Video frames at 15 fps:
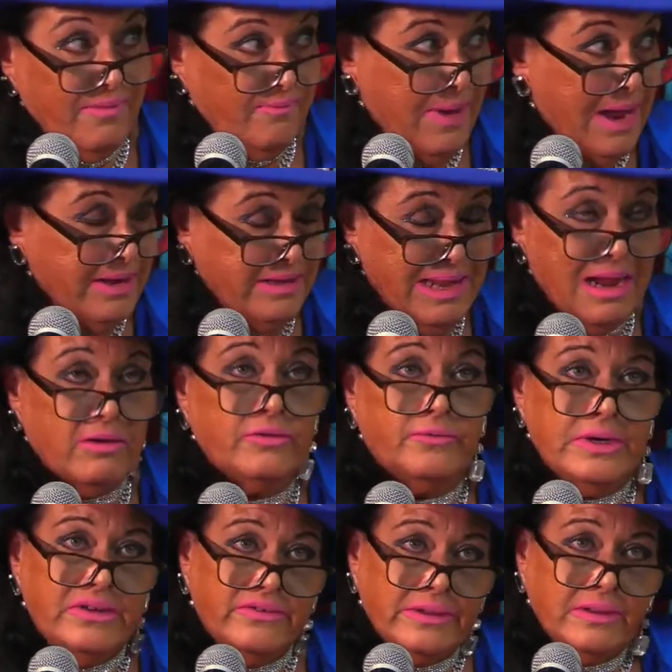find out
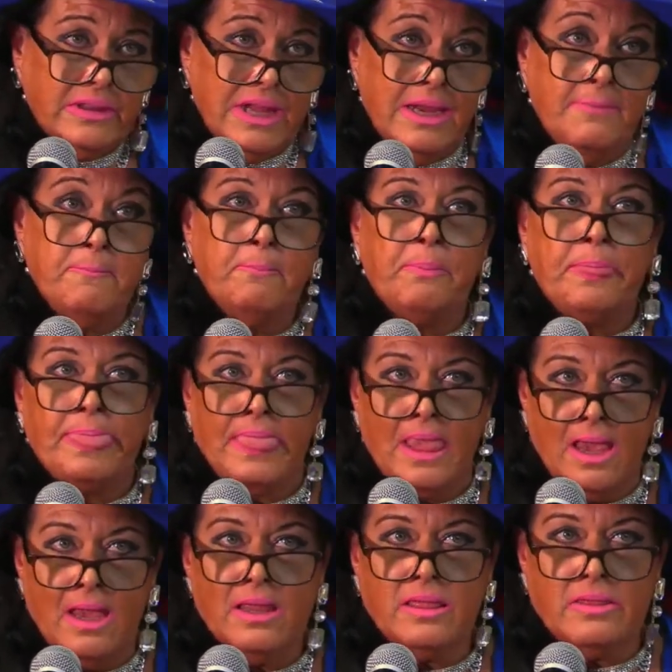recently,
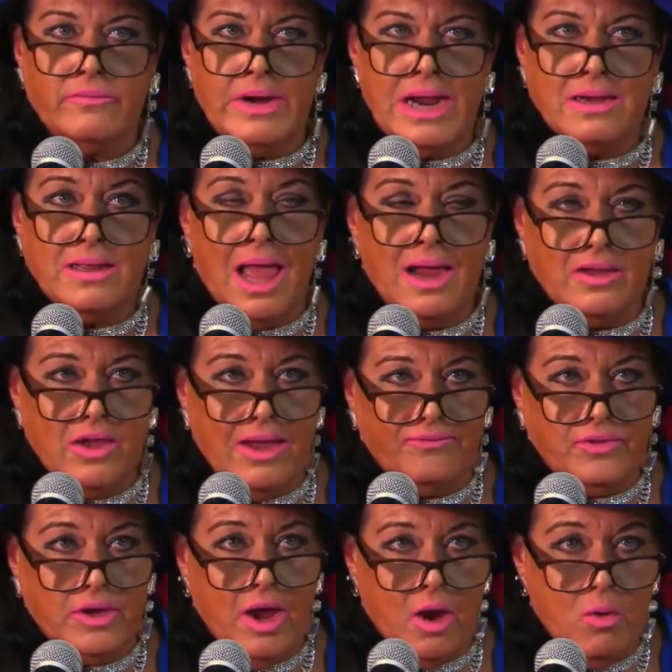three o'clock you have
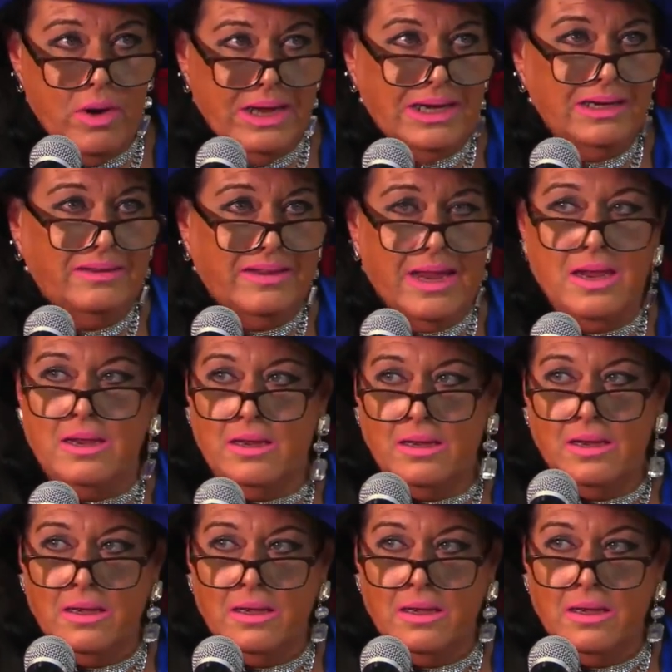to go in and take